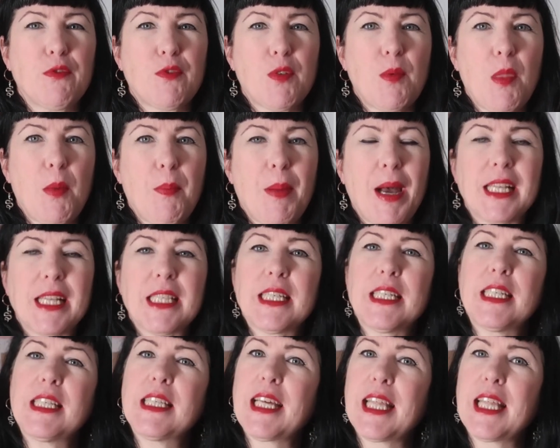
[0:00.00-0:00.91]
from the
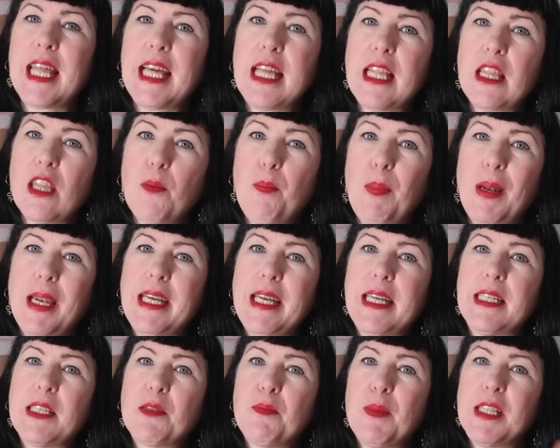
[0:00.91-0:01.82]
pattern as I think the
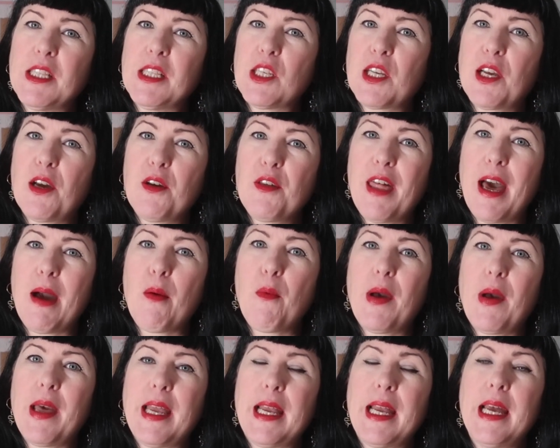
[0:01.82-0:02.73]
pleat is meant to go that
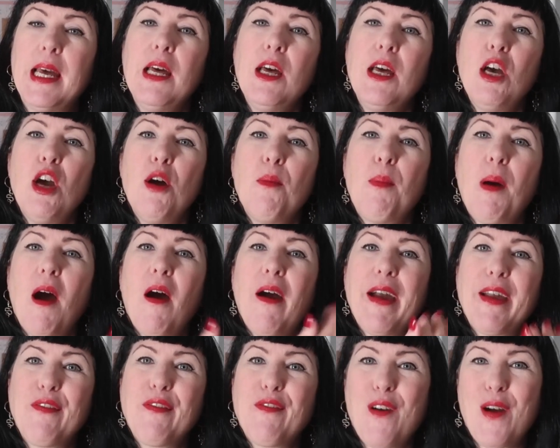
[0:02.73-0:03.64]
way, but
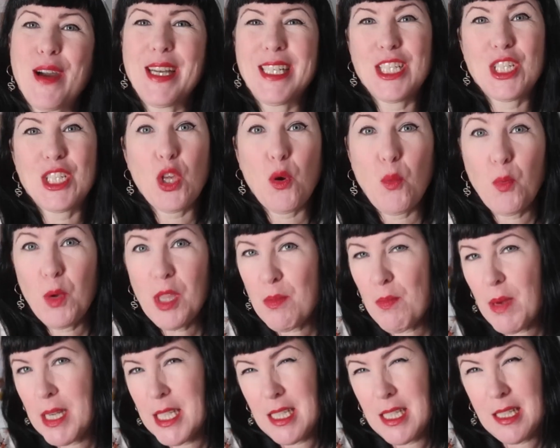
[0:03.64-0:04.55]
I find that
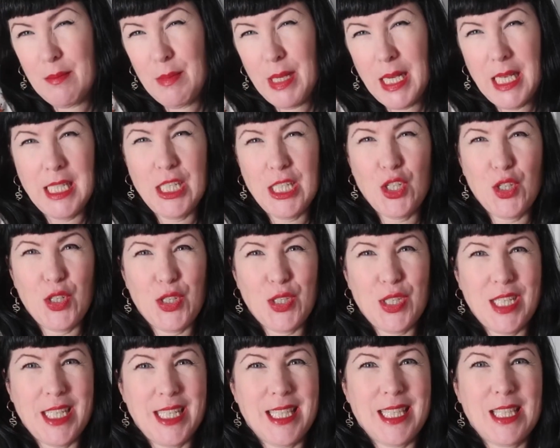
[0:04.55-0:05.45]
with my
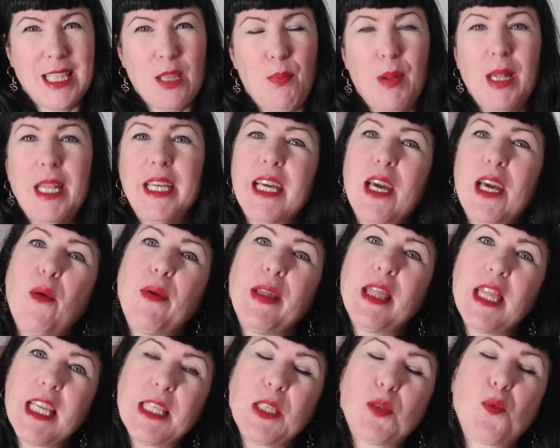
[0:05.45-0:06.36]
tummyliciousness the pleat
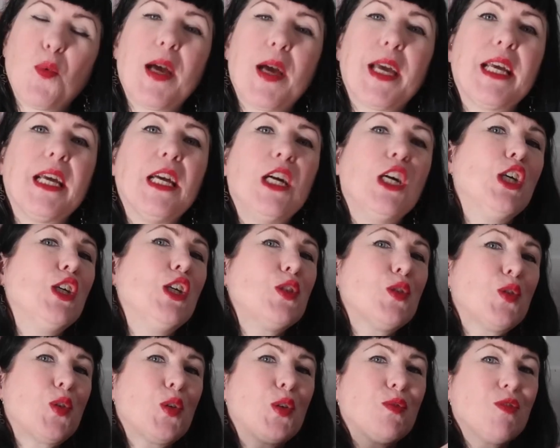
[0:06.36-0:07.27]
going this way
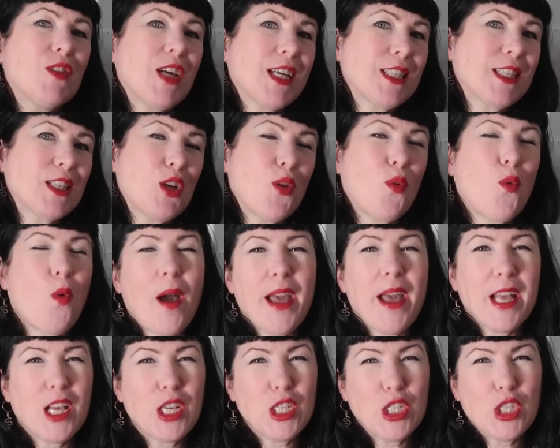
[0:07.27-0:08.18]
sort of does a
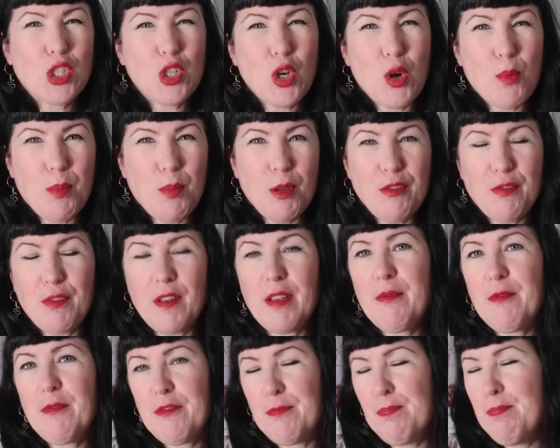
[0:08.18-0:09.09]
quite good job of
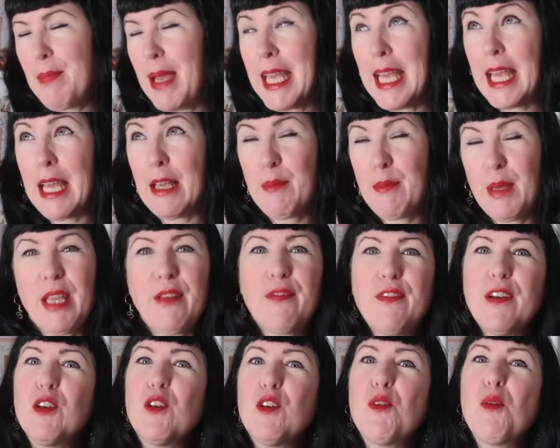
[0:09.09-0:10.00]
making me
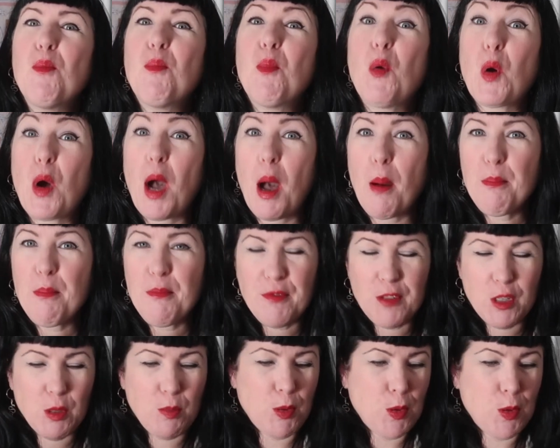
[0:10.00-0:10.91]
feel more
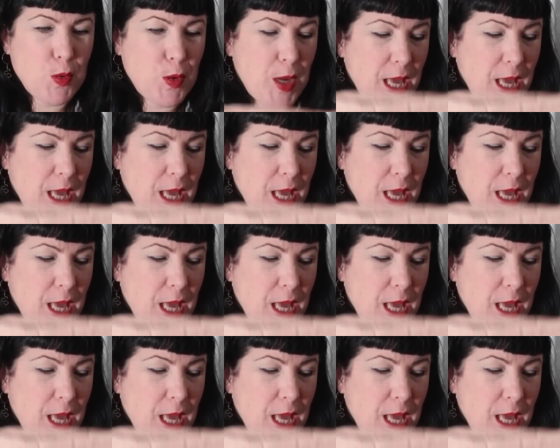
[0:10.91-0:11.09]
comfortable